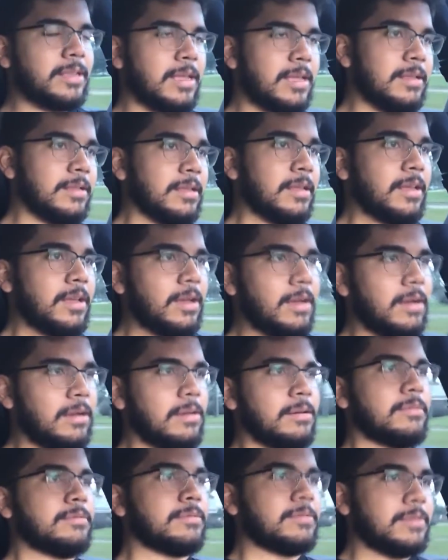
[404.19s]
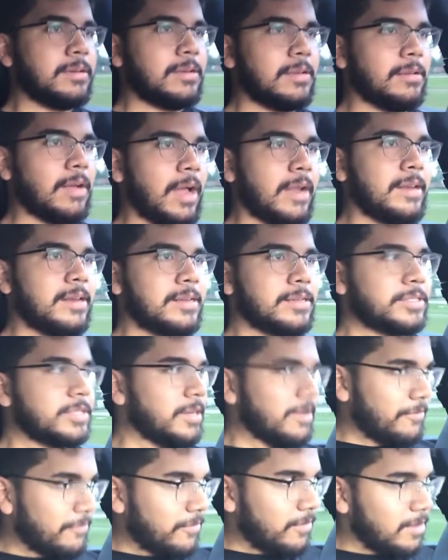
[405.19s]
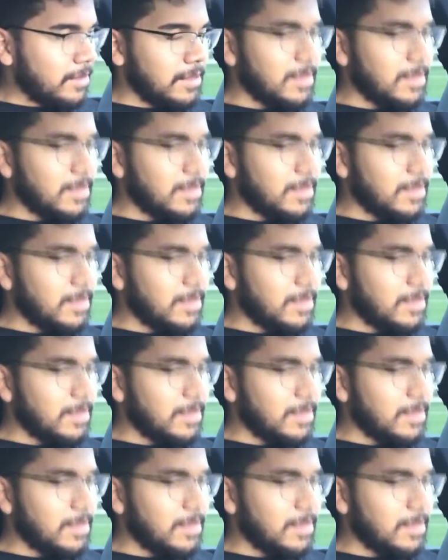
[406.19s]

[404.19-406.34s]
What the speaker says: then, oh, I need to shift.